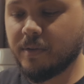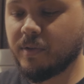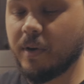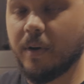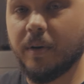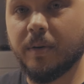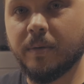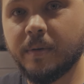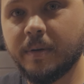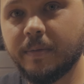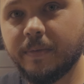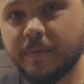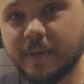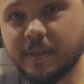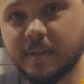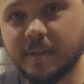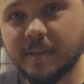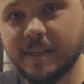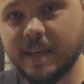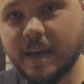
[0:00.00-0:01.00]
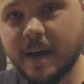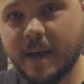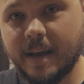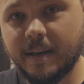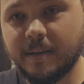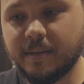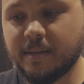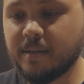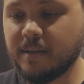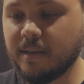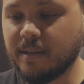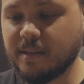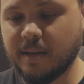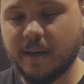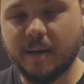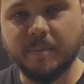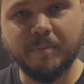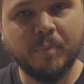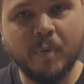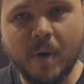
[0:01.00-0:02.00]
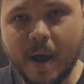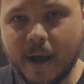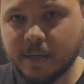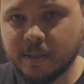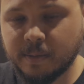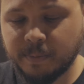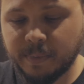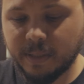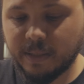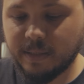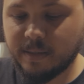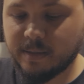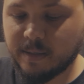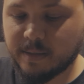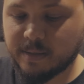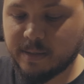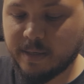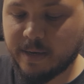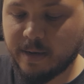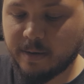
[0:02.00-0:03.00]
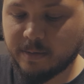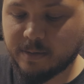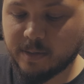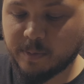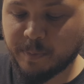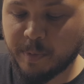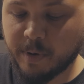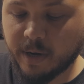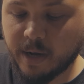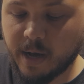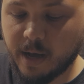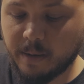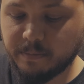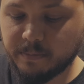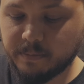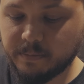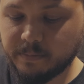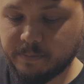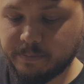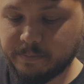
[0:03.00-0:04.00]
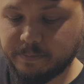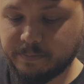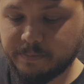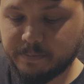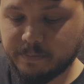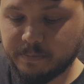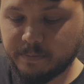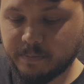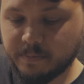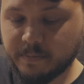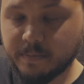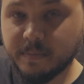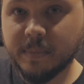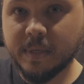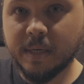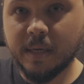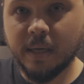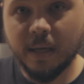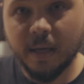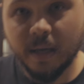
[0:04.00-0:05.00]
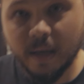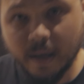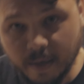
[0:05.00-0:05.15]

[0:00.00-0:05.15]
So this is the ice, it's approximately 16 ounces per cup.